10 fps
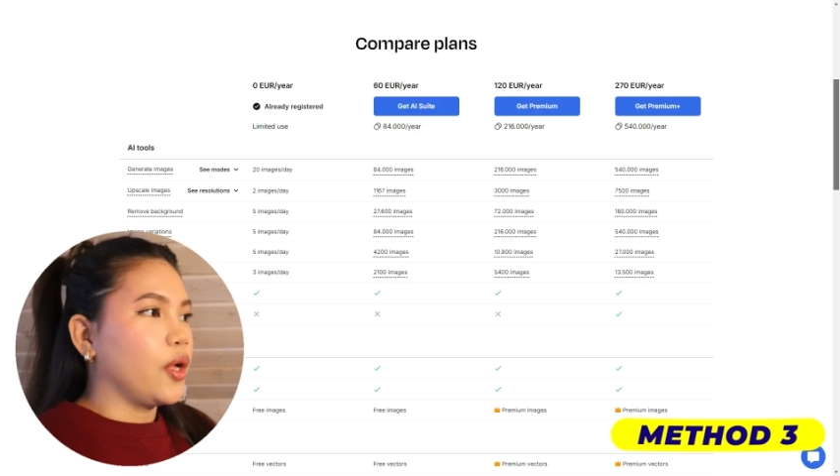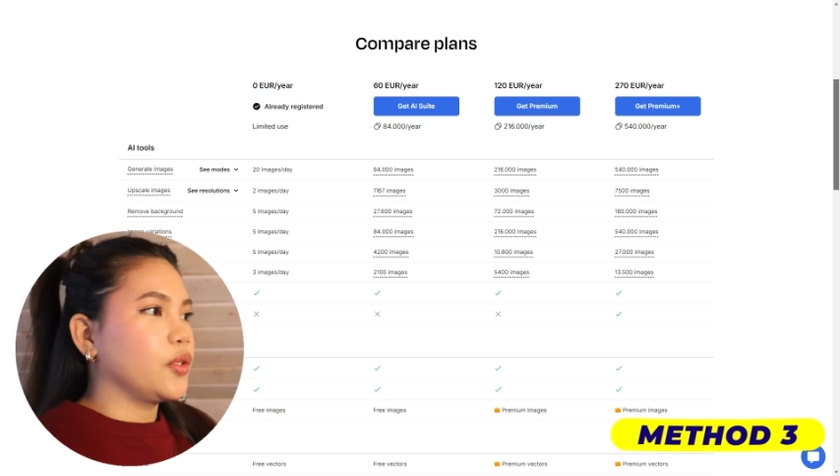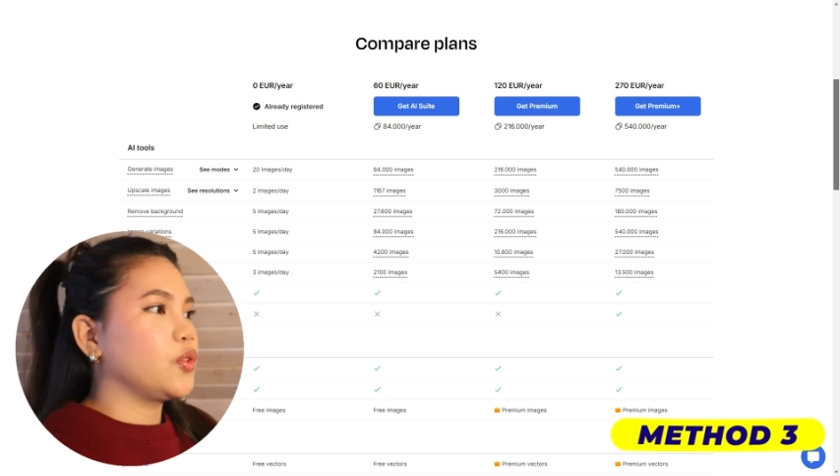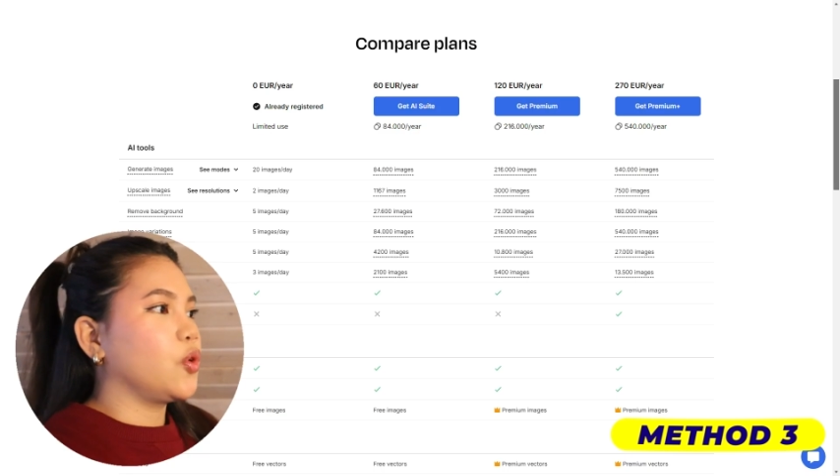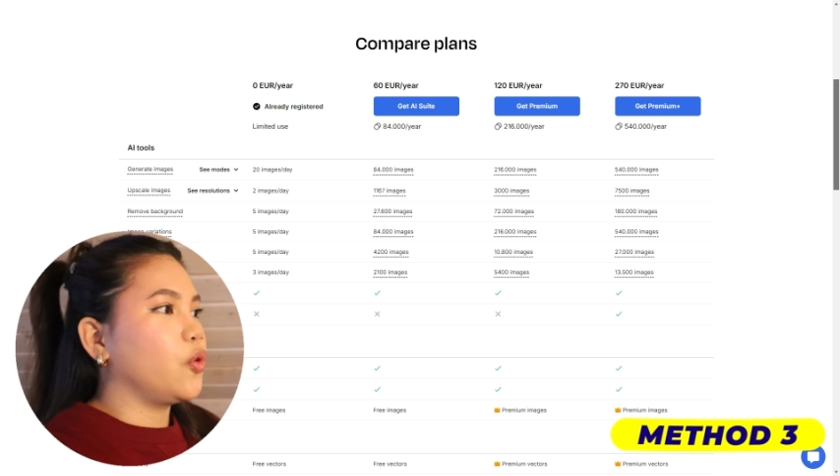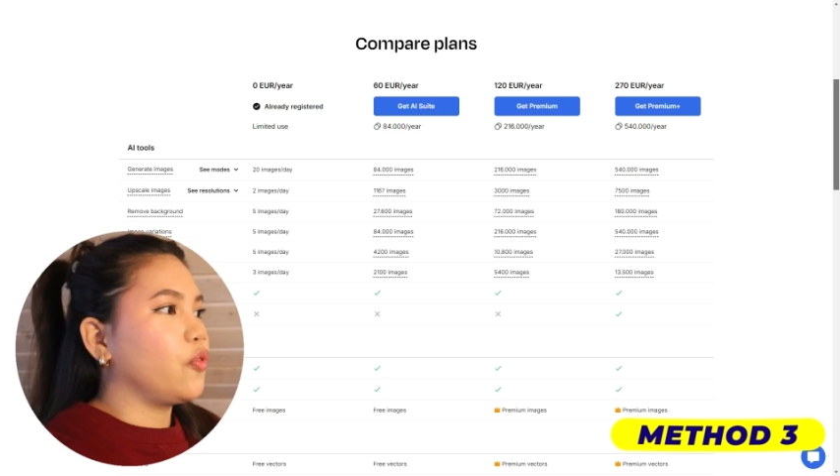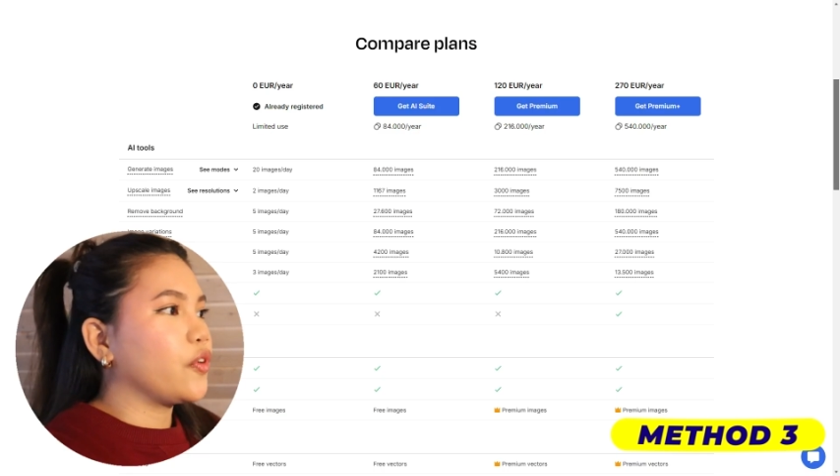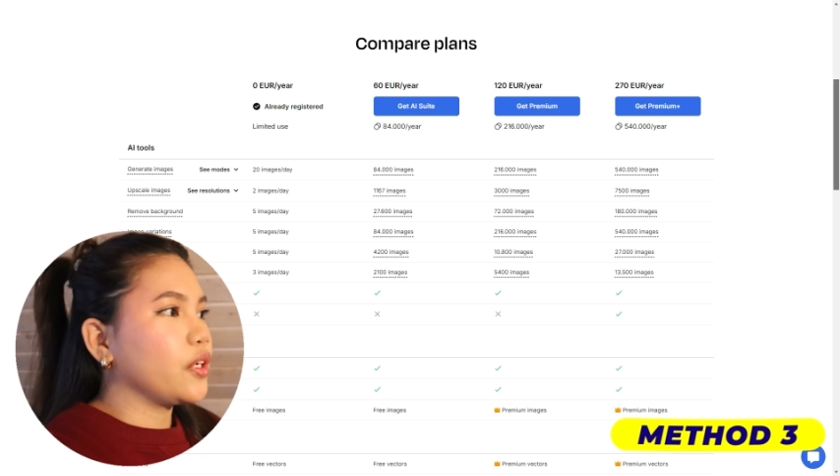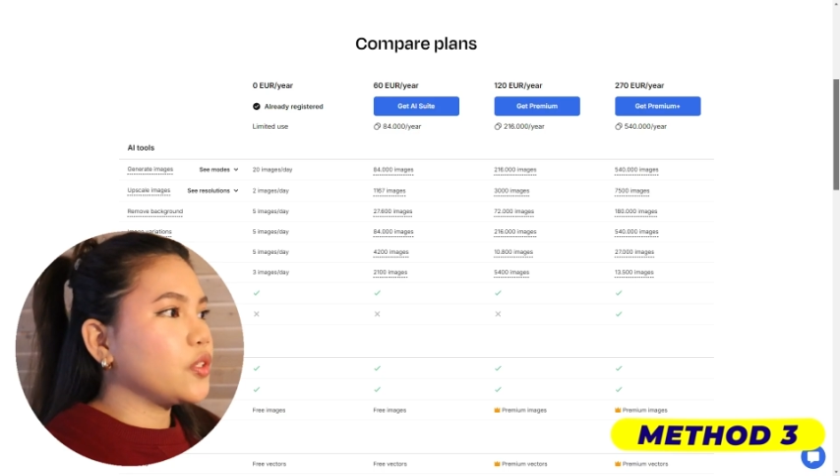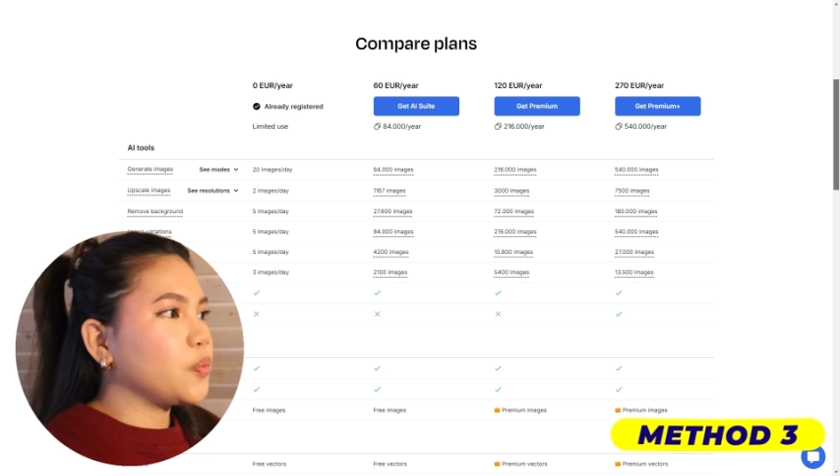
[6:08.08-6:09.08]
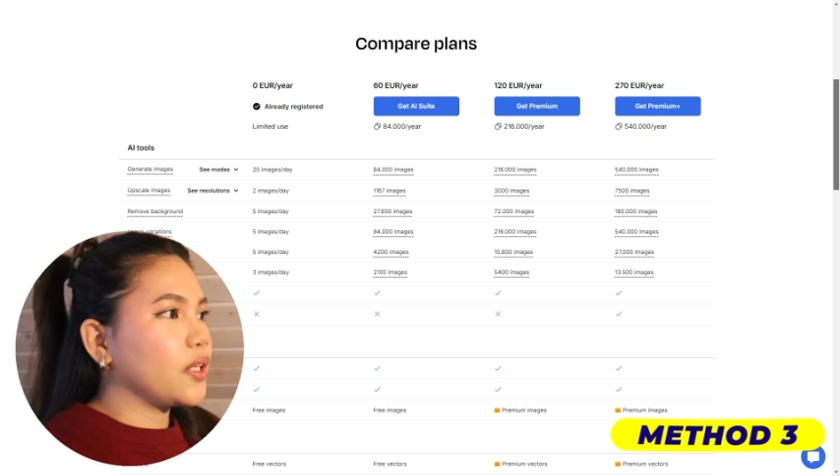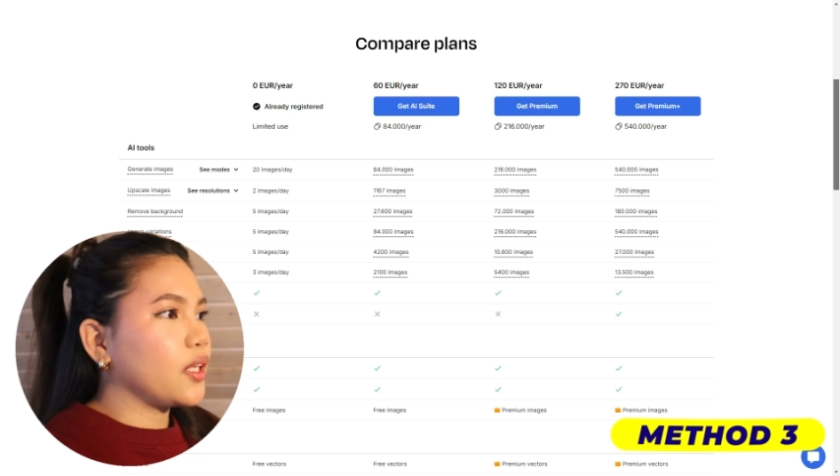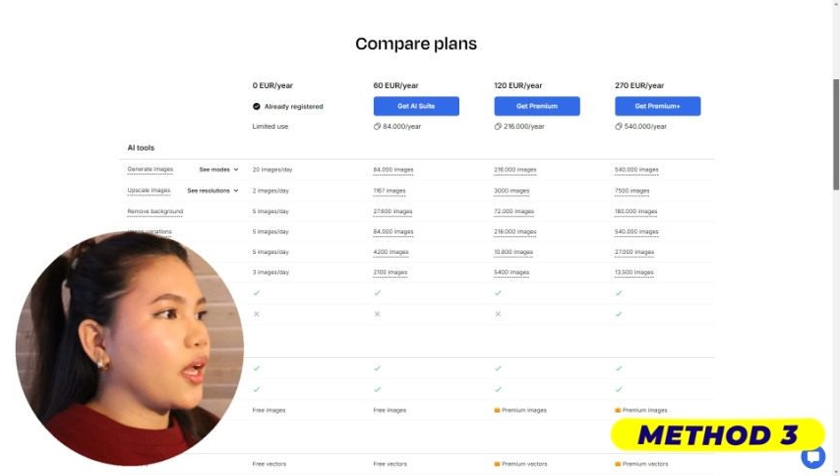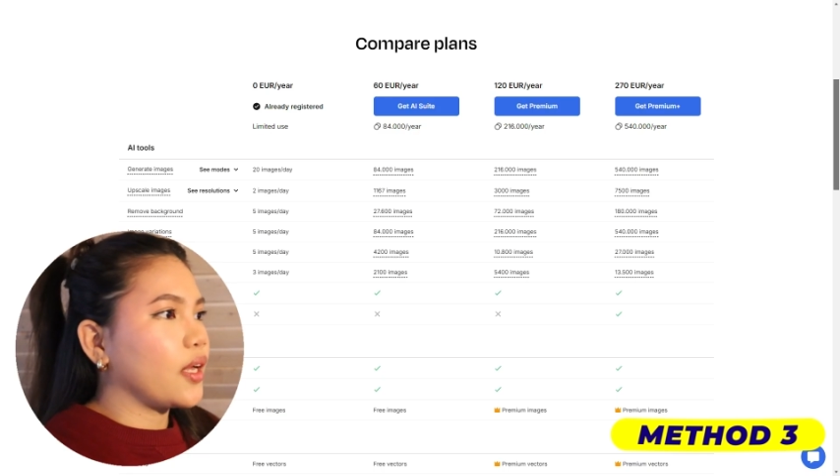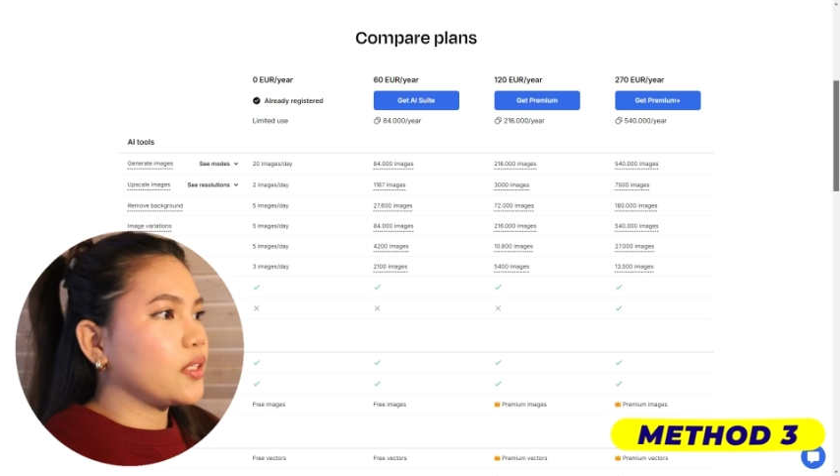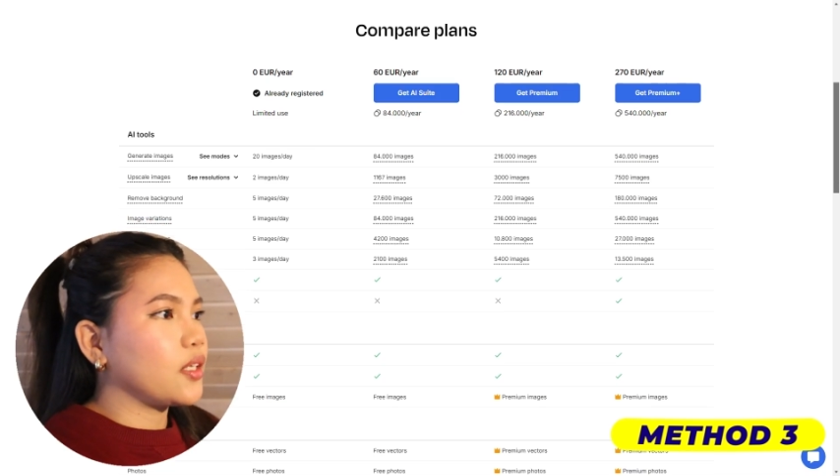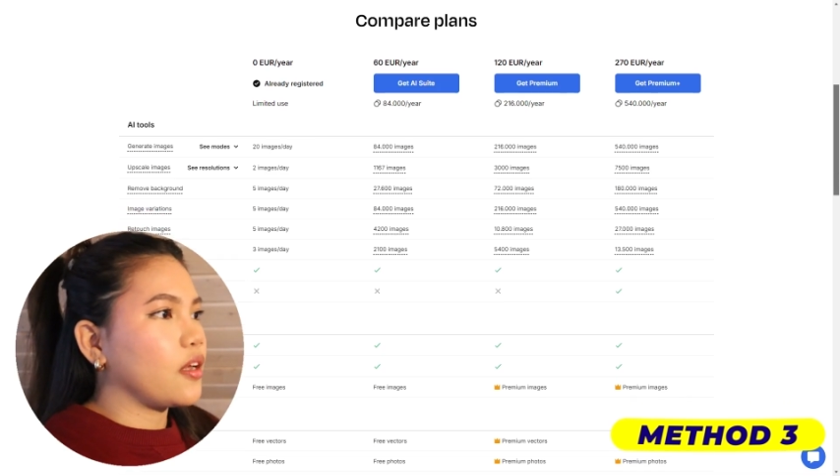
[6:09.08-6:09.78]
So for this one, guys,